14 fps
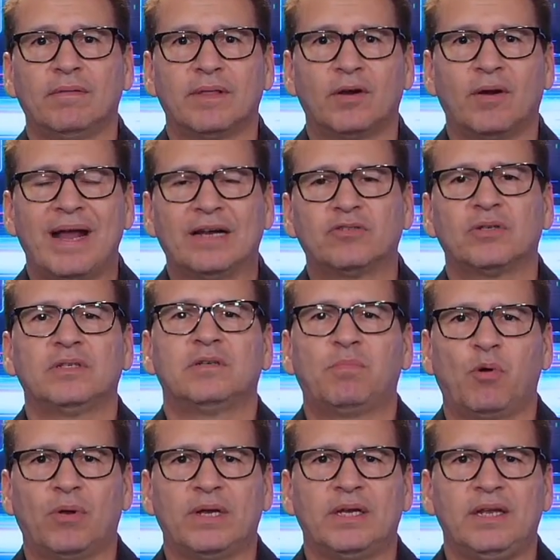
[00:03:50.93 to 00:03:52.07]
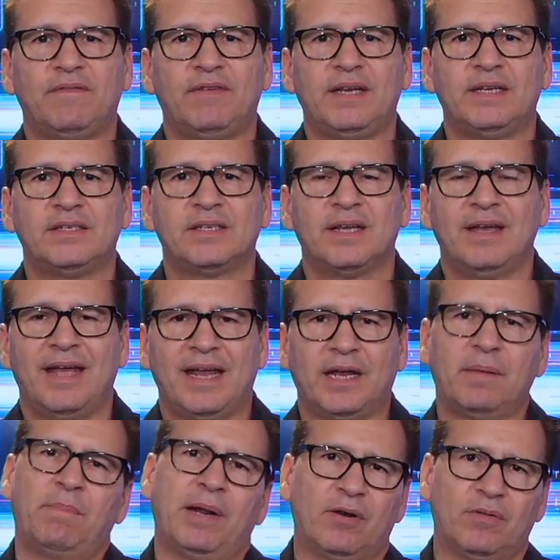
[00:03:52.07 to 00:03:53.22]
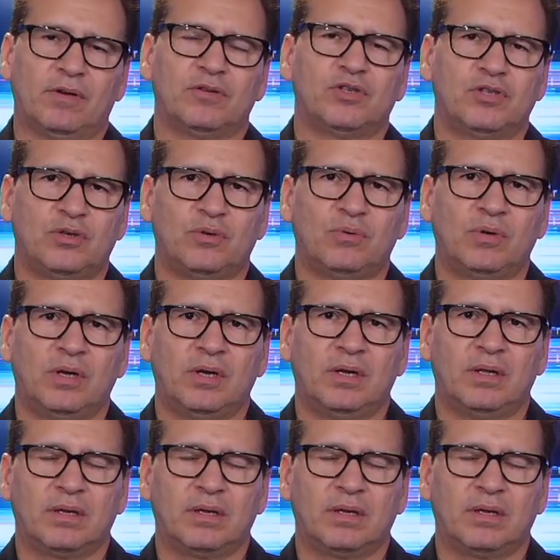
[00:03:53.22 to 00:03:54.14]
that are actually deploying E Vs and compare those to